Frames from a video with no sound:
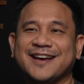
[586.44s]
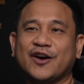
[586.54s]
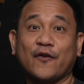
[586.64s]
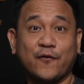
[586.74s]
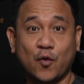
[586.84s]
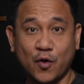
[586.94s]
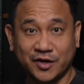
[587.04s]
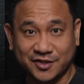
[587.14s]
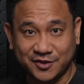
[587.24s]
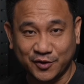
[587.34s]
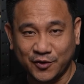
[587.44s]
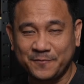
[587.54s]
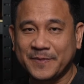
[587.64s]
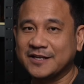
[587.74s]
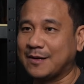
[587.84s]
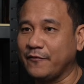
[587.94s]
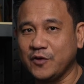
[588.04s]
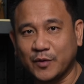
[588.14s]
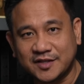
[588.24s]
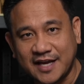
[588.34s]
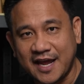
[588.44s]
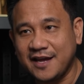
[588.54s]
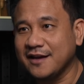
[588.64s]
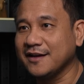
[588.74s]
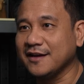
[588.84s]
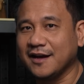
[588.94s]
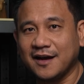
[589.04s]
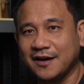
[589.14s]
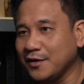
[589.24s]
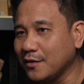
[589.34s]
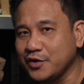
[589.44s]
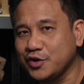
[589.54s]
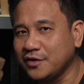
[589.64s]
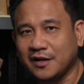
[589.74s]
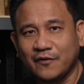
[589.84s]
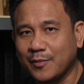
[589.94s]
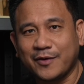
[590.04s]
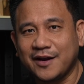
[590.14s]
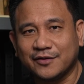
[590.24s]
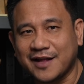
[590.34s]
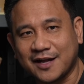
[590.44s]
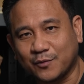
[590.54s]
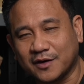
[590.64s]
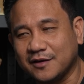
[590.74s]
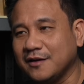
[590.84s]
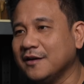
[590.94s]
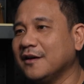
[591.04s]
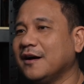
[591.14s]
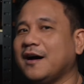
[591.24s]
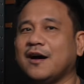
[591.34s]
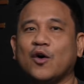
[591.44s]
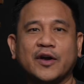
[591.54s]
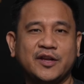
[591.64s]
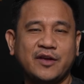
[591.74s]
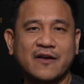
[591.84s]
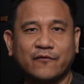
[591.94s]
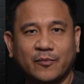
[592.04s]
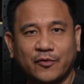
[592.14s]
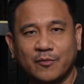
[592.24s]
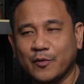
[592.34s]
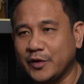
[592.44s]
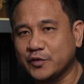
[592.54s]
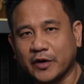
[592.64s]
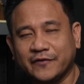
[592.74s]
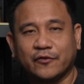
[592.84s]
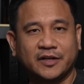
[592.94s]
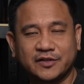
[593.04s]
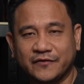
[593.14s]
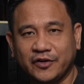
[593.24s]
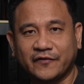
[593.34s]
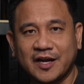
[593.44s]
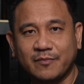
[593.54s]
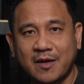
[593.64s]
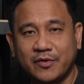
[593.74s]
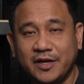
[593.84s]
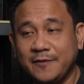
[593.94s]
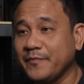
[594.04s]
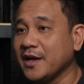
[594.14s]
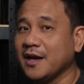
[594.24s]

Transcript: Of course, no, some of you would say, no, you should not have upgraded to that one. Okay na yung M4 Pro mo with 24 gigs of unified memory.